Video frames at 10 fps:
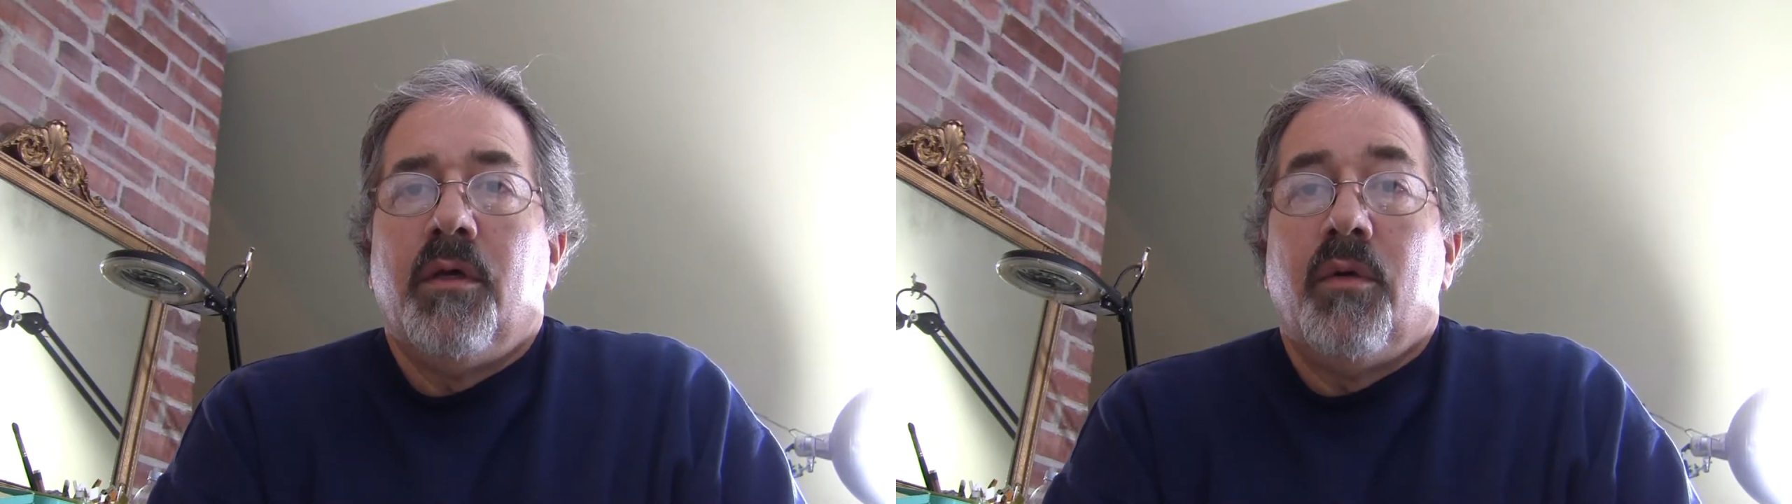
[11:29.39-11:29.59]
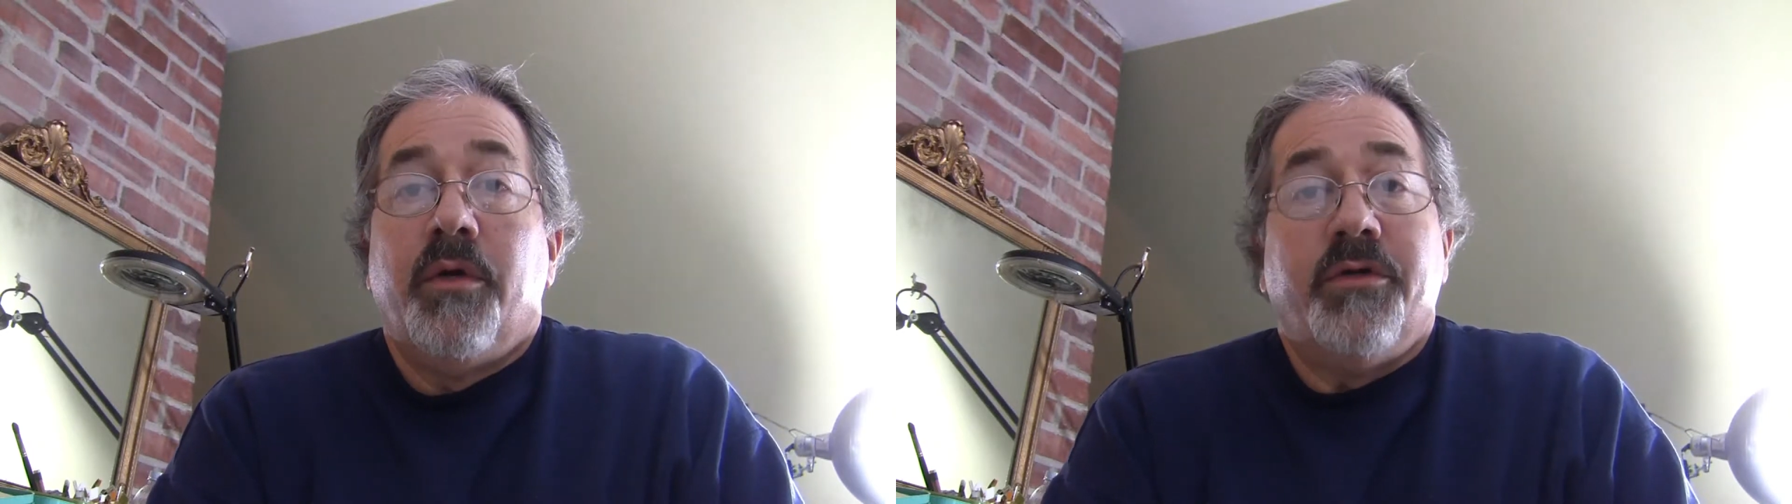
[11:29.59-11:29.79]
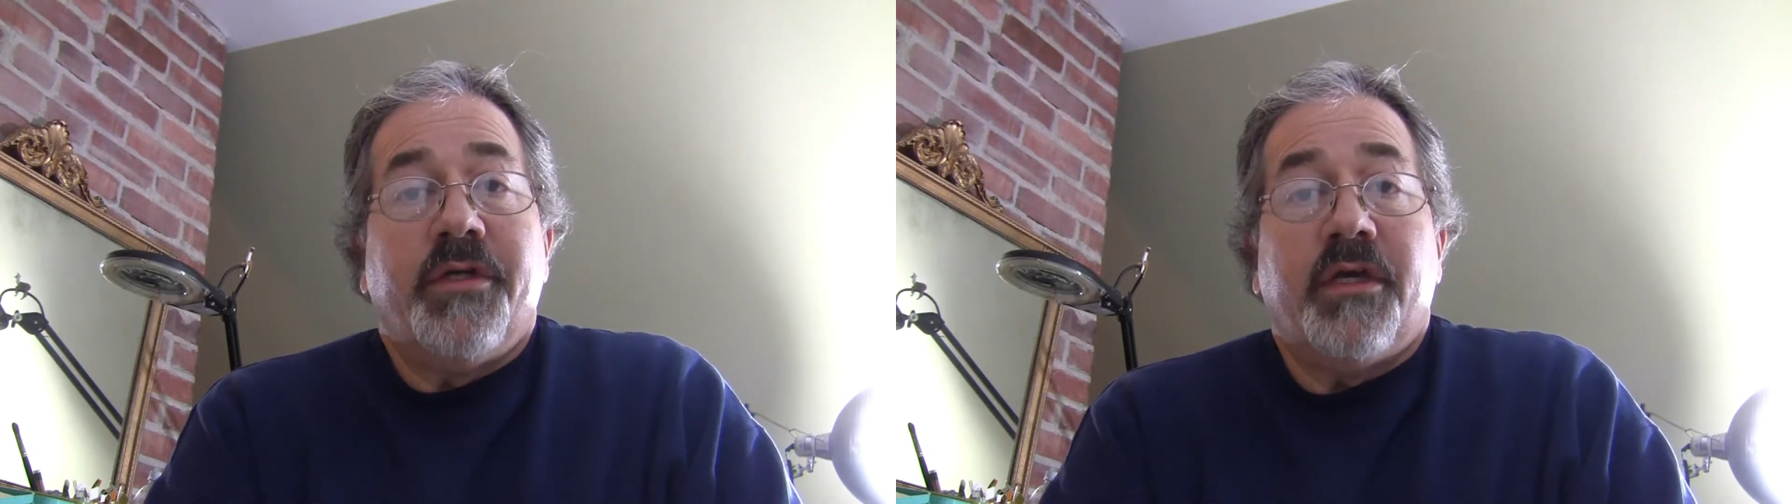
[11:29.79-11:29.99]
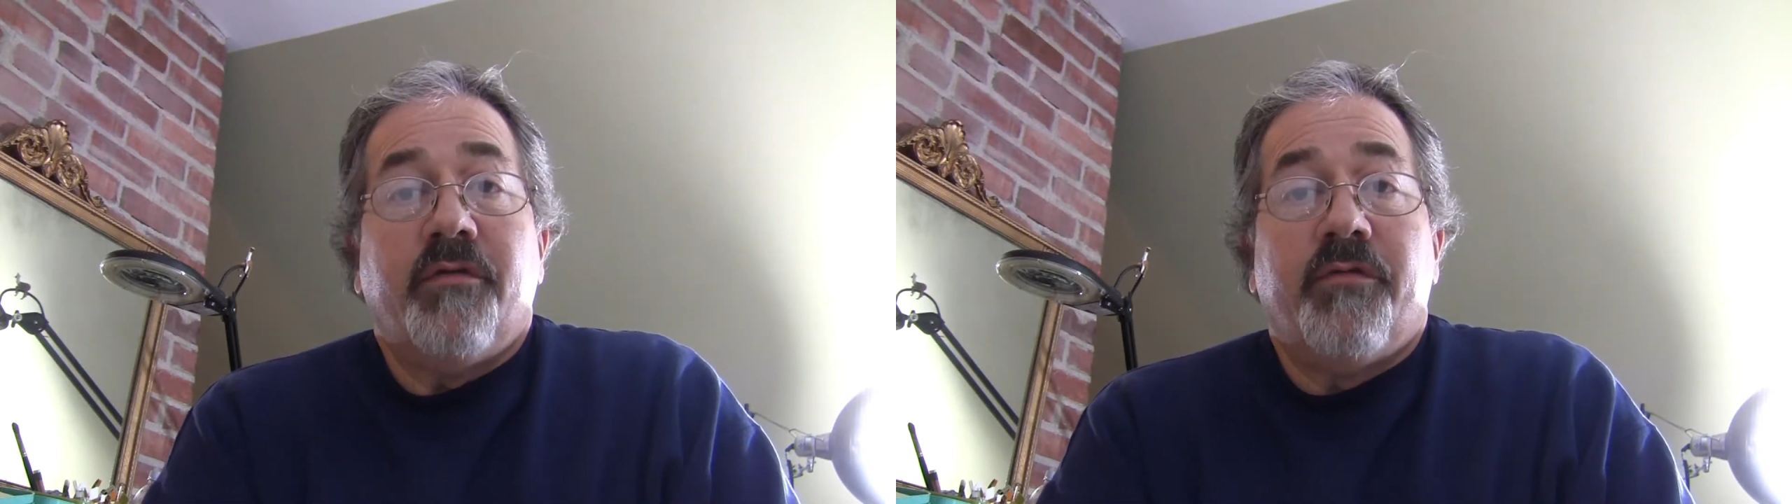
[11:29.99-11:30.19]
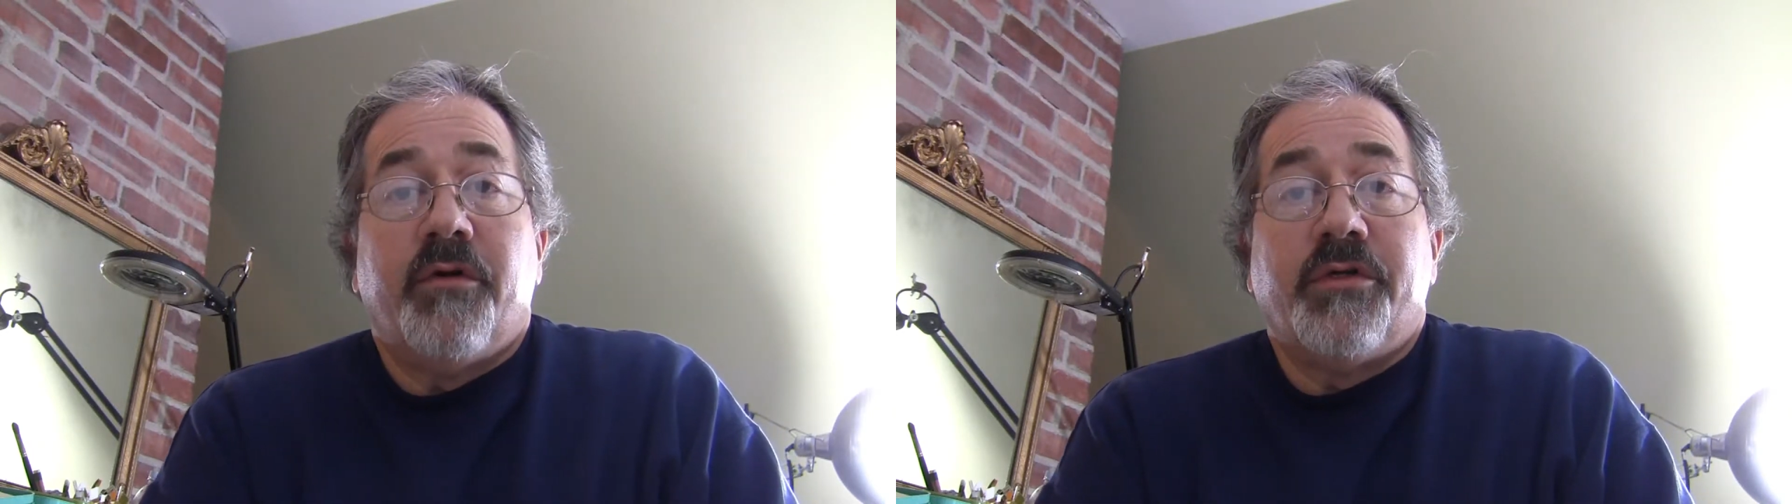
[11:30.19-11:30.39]
When you're taking
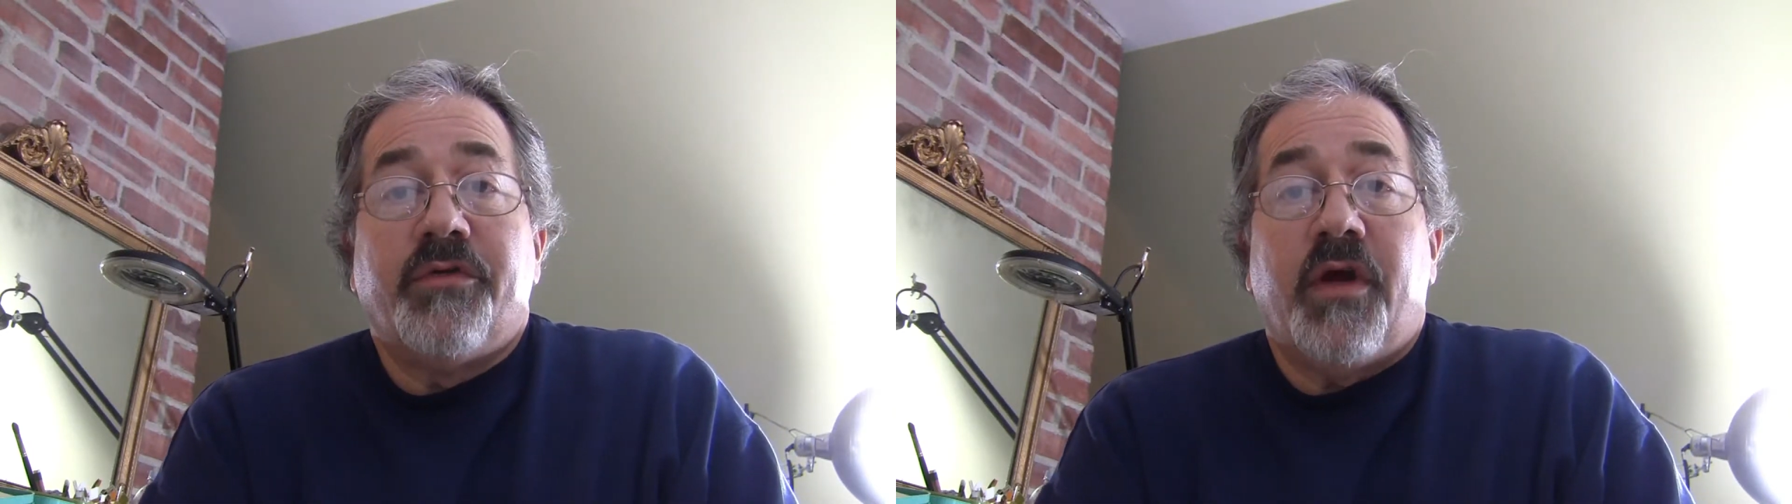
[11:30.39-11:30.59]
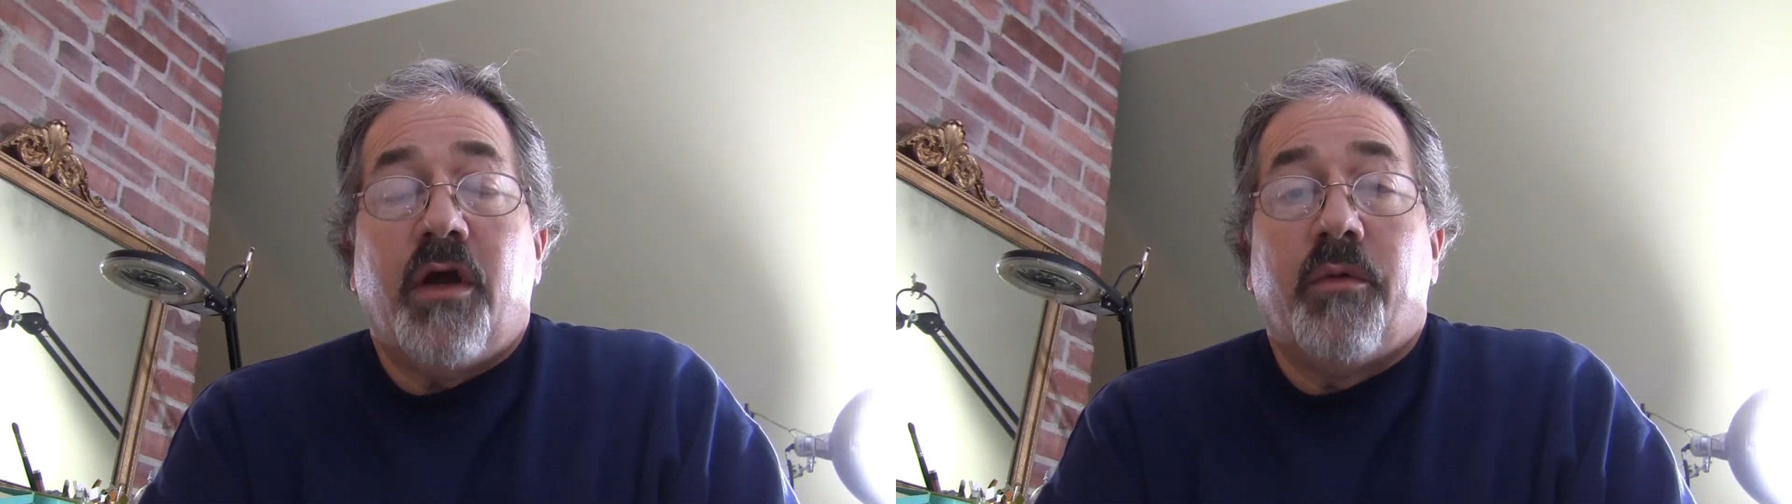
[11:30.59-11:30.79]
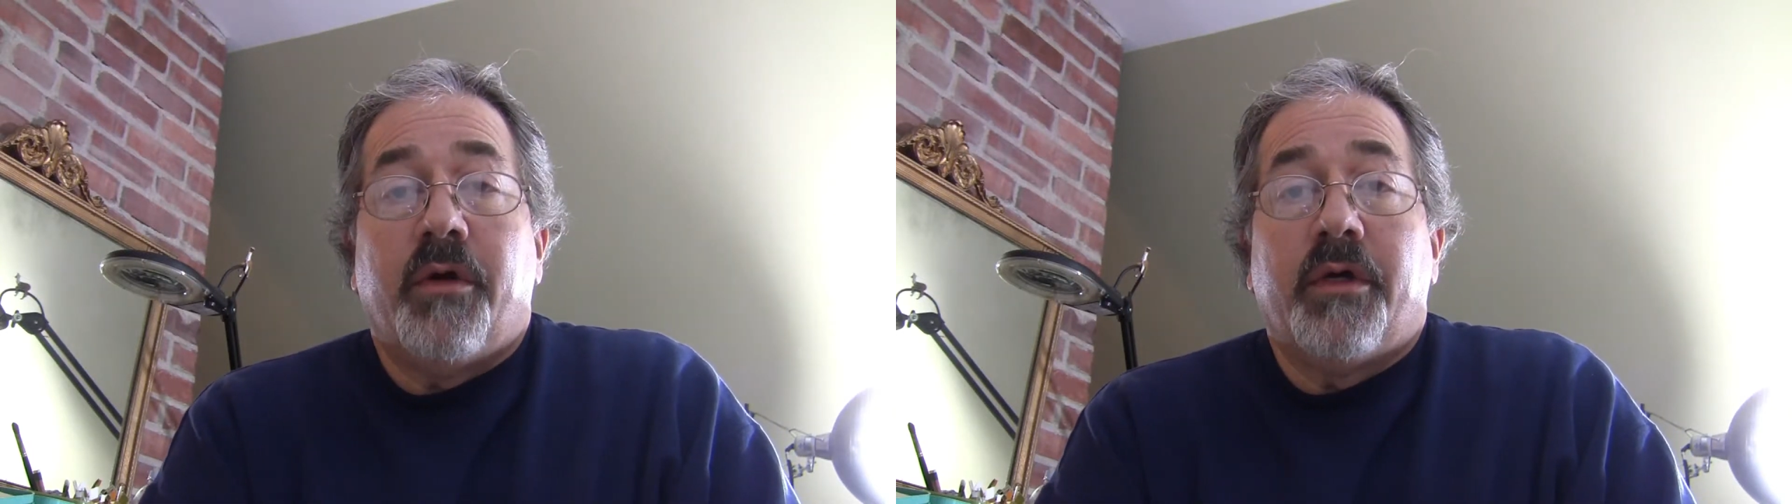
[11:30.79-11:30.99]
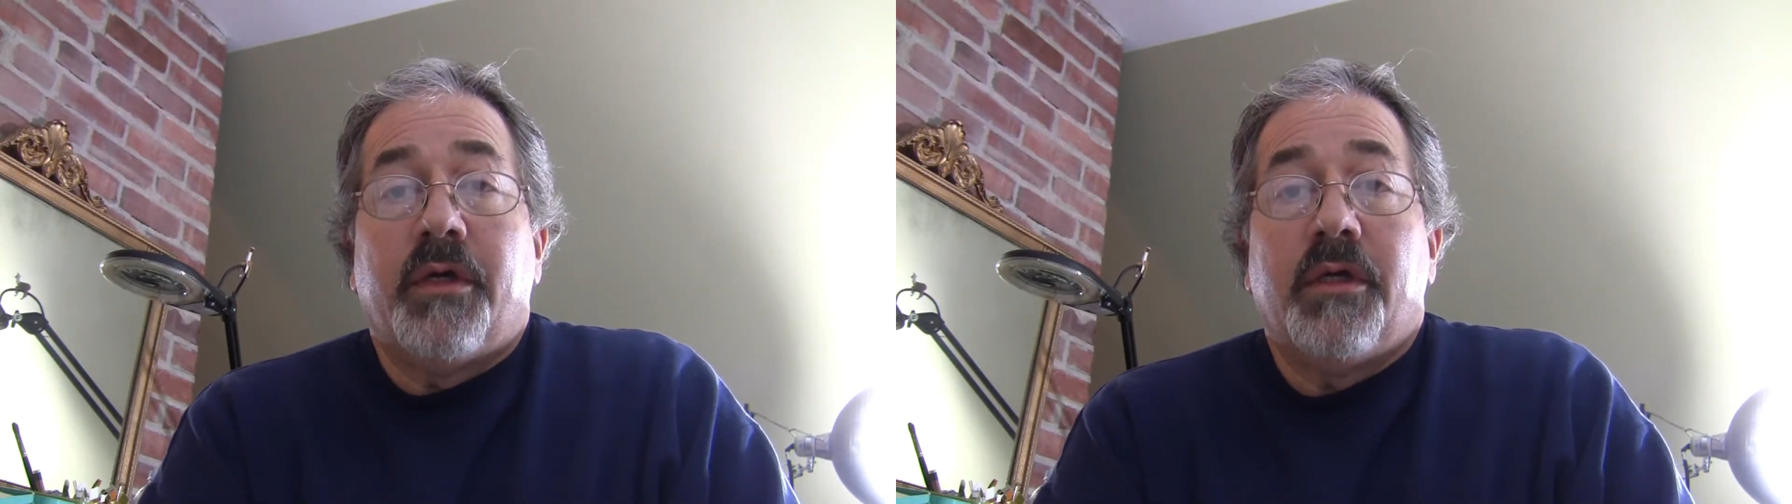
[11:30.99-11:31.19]
photos of your artwork,